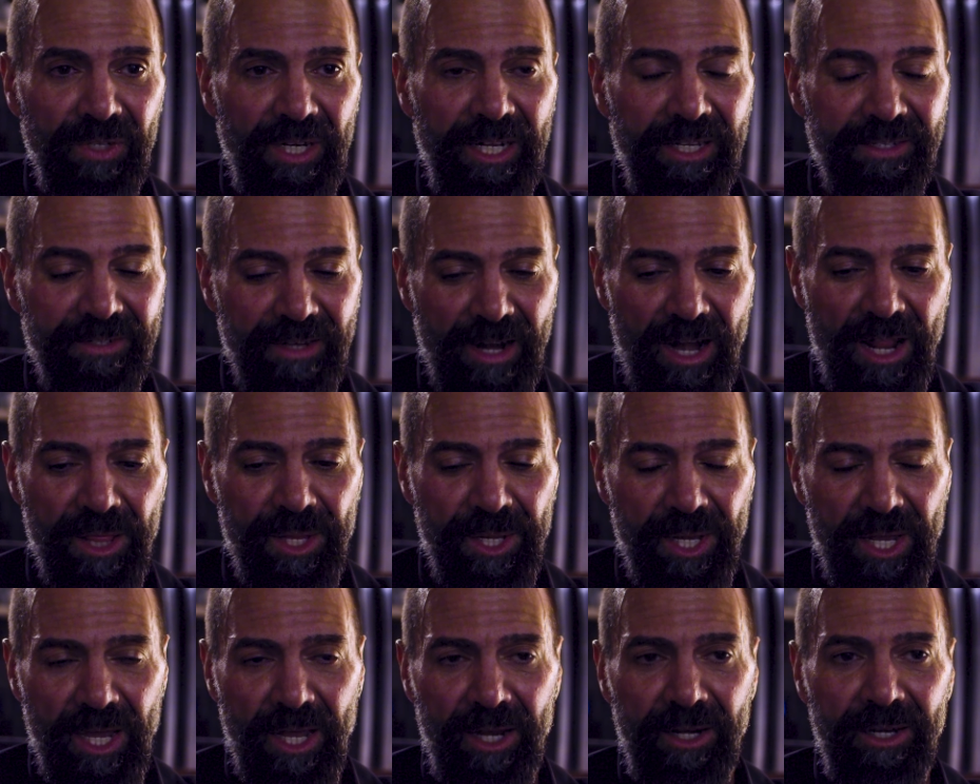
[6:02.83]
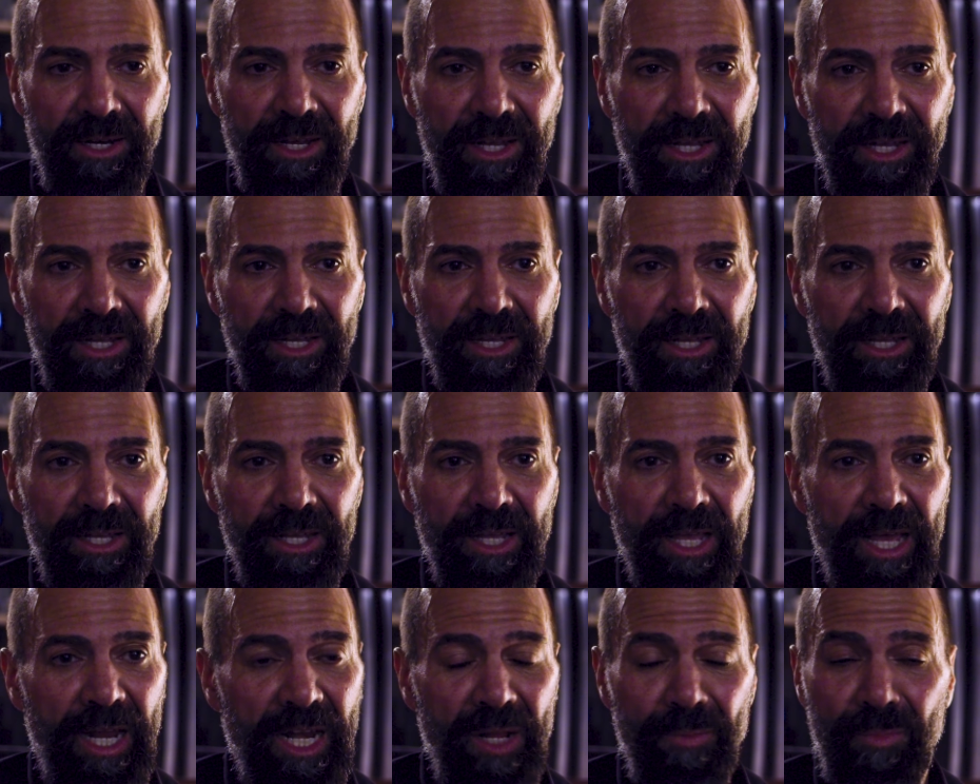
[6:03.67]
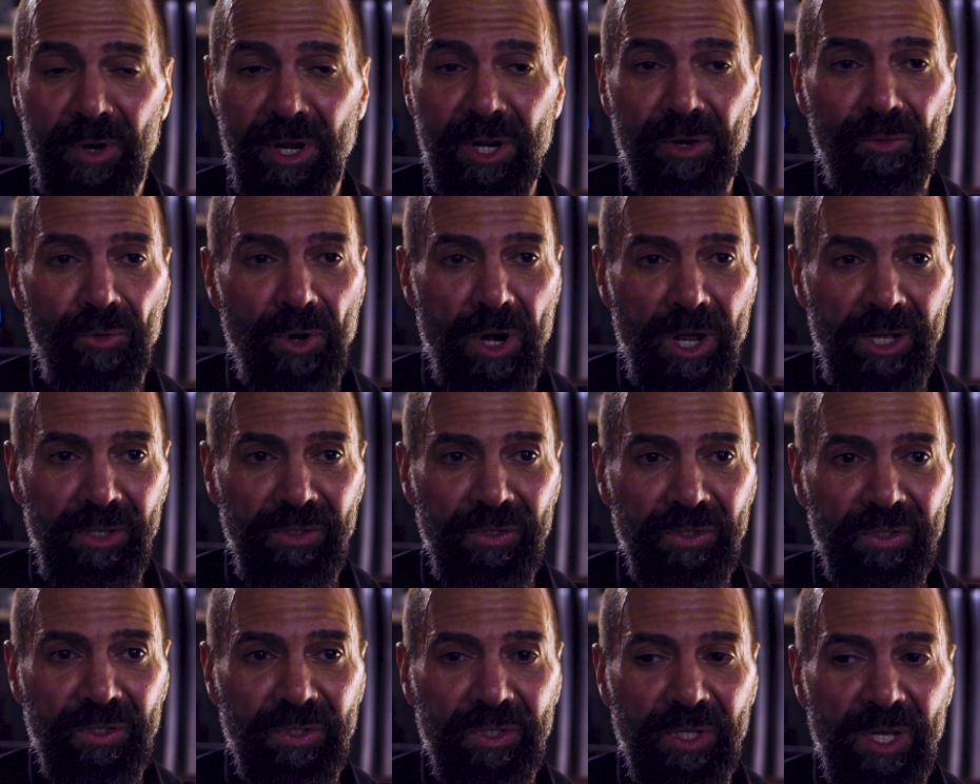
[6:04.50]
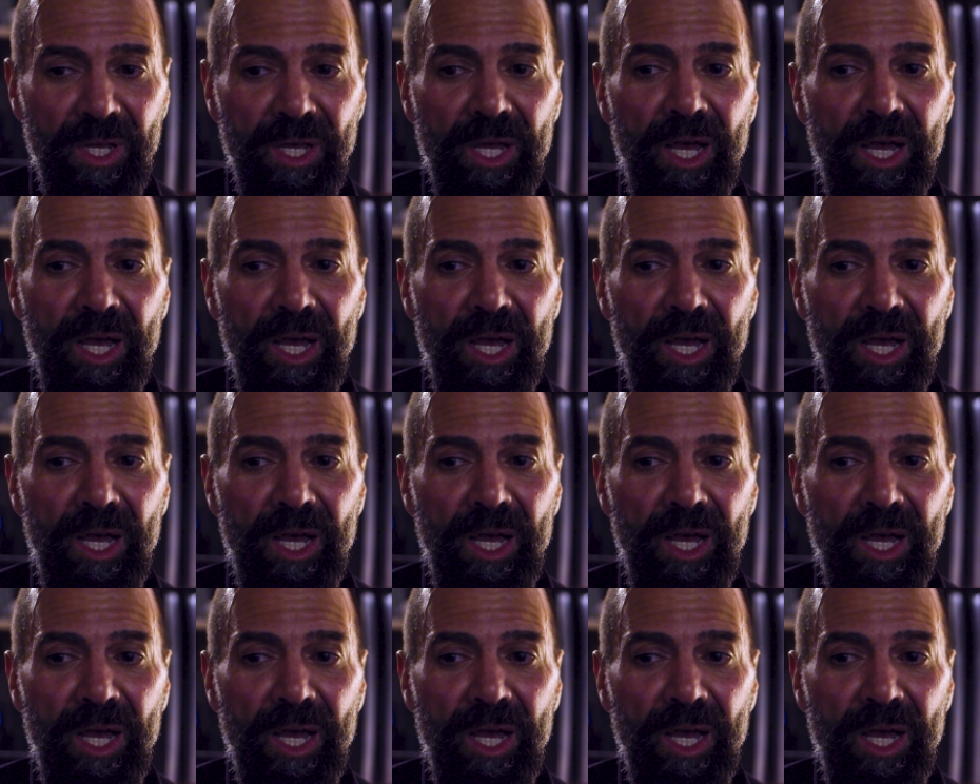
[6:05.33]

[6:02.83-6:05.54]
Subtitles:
and he said it again, anybody runs,